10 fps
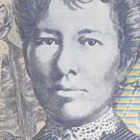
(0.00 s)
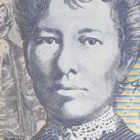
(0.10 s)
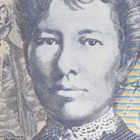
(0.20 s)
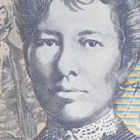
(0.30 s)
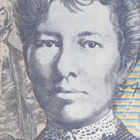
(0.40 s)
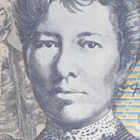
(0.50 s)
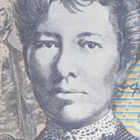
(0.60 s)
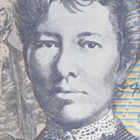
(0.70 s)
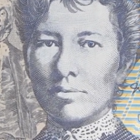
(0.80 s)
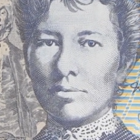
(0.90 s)
and it's
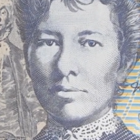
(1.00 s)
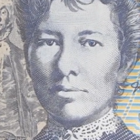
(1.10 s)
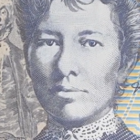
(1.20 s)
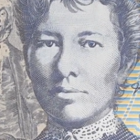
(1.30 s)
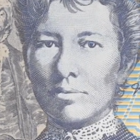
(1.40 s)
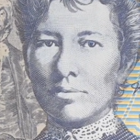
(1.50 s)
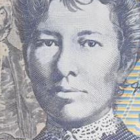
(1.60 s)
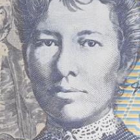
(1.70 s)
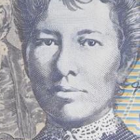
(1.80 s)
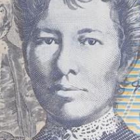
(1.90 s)
pulled by
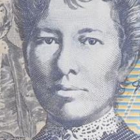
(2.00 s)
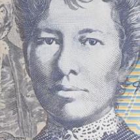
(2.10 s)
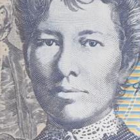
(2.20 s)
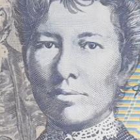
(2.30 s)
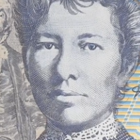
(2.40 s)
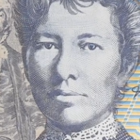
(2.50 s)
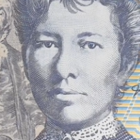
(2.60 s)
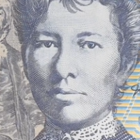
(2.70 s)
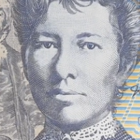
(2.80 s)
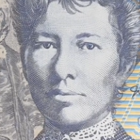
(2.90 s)
cattle. There's a
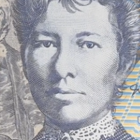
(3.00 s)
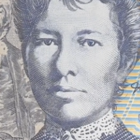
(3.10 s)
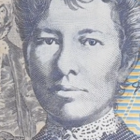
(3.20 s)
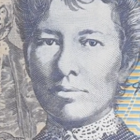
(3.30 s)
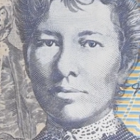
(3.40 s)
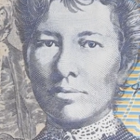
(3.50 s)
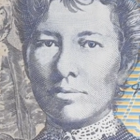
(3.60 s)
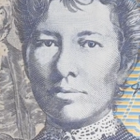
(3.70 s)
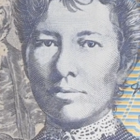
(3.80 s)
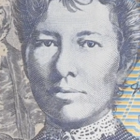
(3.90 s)
dog down here, a
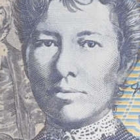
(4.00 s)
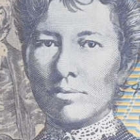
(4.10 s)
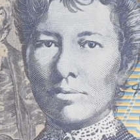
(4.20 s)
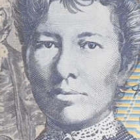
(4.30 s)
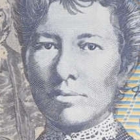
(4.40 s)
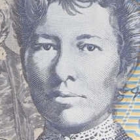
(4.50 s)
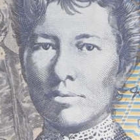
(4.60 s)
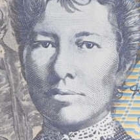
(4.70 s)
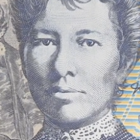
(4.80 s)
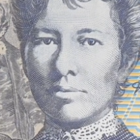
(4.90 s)
person who's actually
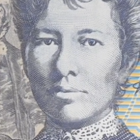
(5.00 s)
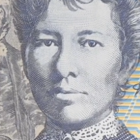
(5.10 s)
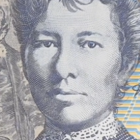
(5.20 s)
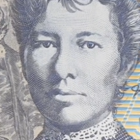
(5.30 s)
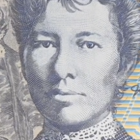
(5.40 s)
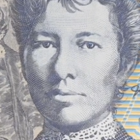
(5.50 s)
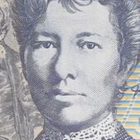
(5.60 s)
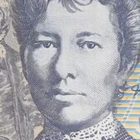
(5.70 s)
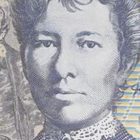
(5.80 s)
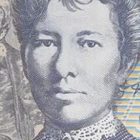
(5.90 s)

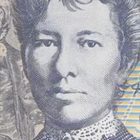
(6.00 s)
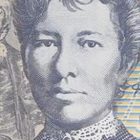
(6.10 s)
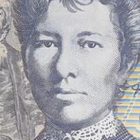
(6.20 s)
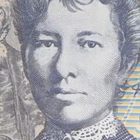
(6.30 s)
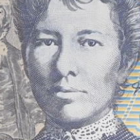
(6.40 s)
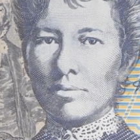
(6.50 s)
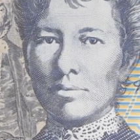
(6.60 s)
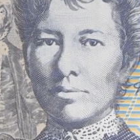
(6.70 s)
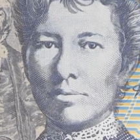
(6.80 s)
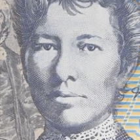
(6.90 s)
manning the actual
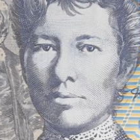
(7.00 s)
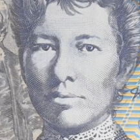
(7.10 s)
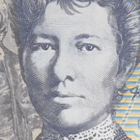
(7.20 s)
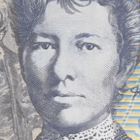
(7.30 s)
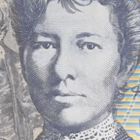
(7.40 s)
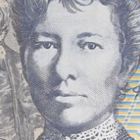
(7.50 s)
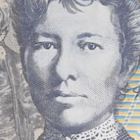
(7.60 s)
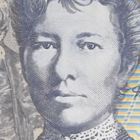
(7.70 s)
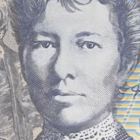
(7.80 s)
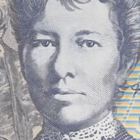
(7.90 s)

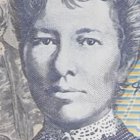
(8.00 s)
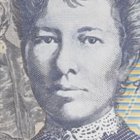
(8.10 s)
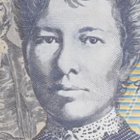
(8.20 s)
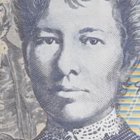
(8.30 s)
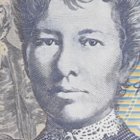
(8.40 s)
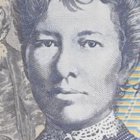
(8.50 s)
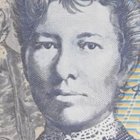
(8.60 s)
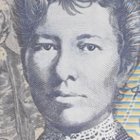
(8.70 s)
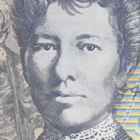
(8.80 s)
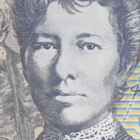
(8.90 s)
pulling, because I don't think
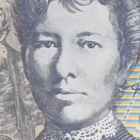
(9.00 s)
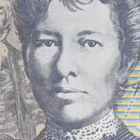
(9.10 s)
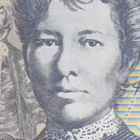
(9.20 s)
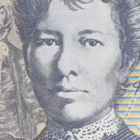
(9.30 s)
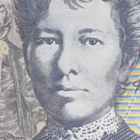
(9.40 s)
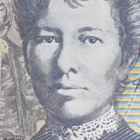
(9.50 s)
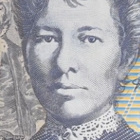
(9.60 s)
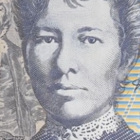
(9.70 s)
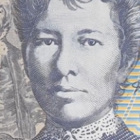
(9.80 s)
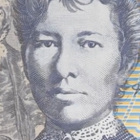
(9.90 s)
he could sit up there.